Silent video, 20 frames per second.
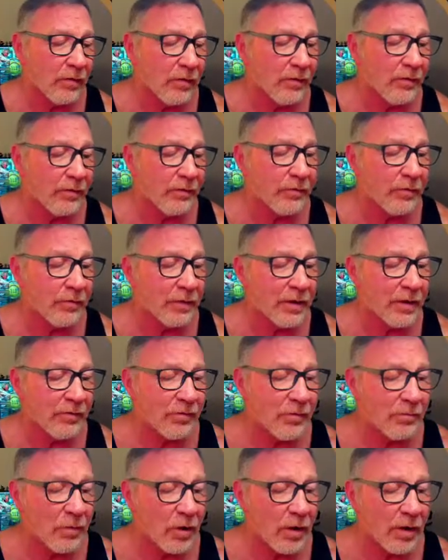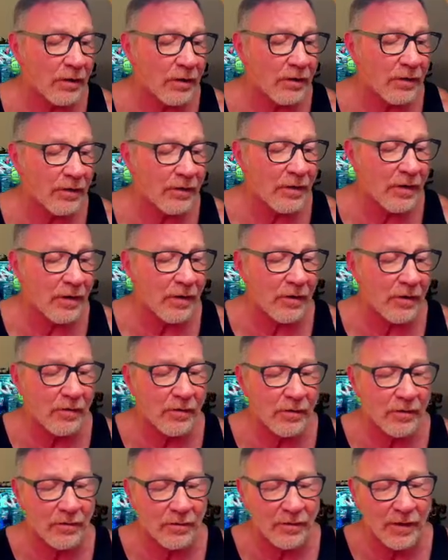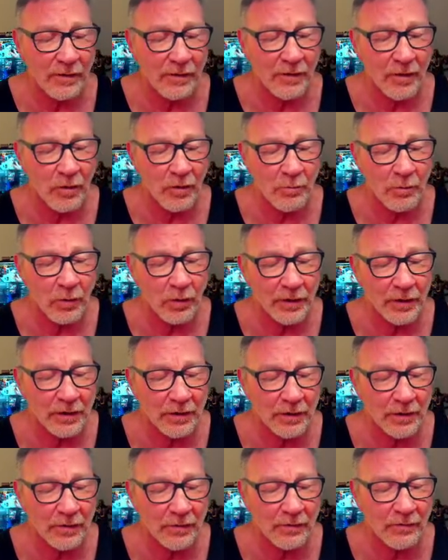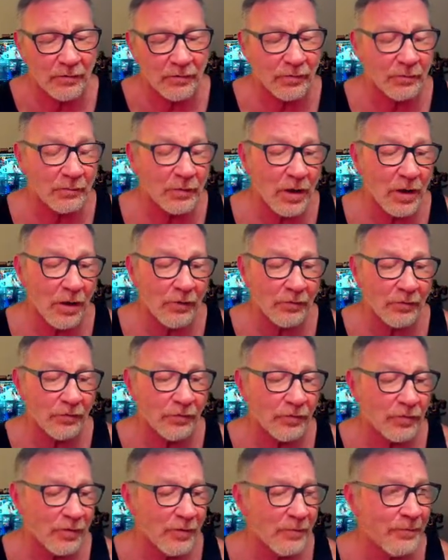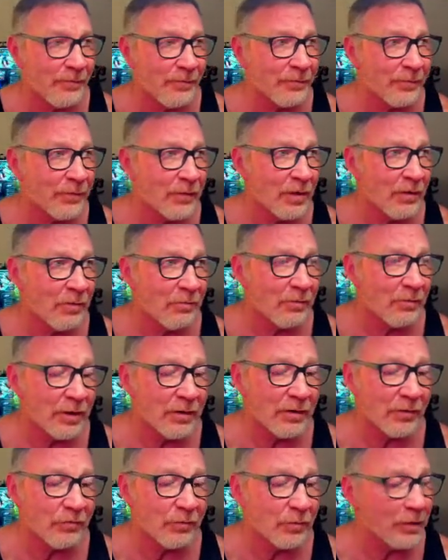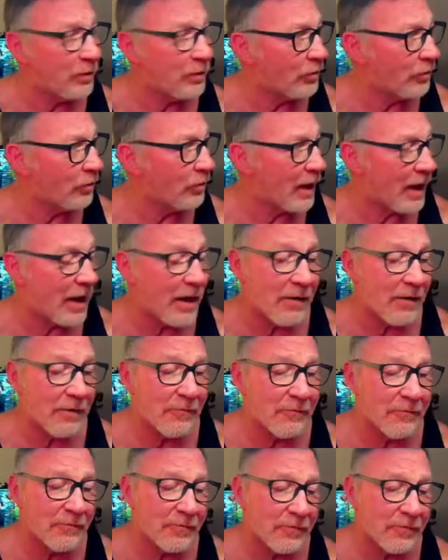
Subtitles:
So we got some brown in there. That'll help bring in some colors because we do have